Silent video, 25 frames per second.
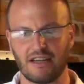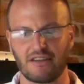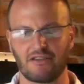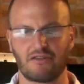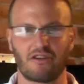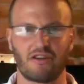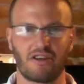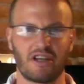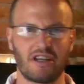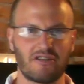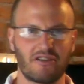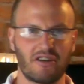So
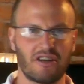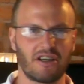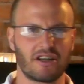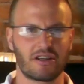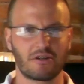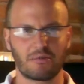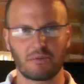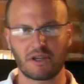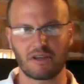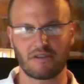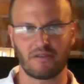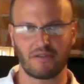there's a little
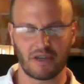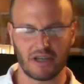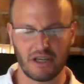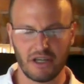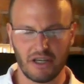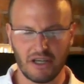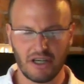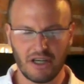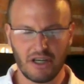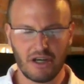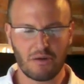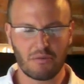bit of a
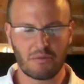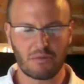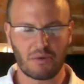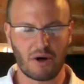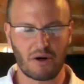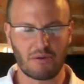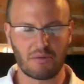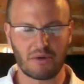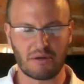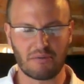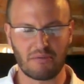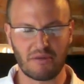
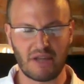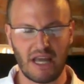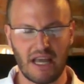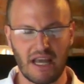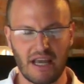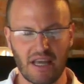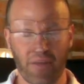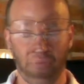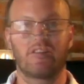problem there.